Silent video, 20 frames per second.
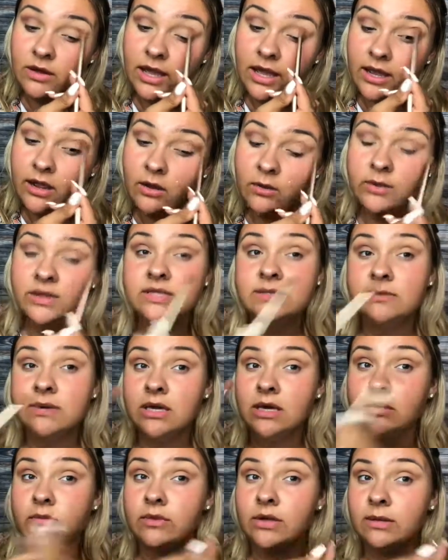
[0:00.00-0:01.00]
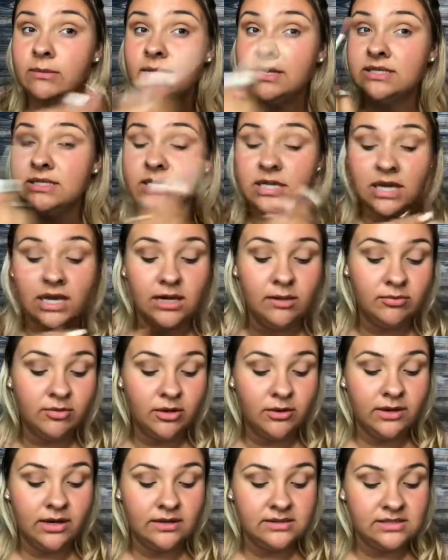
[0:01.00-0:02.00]
I always make it really messy and kind of
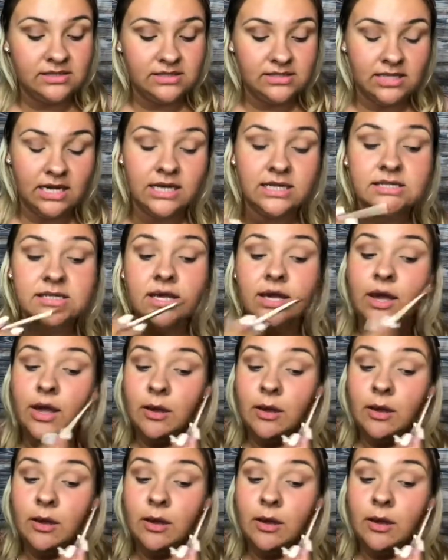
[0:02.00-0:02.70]
blow it out to the sides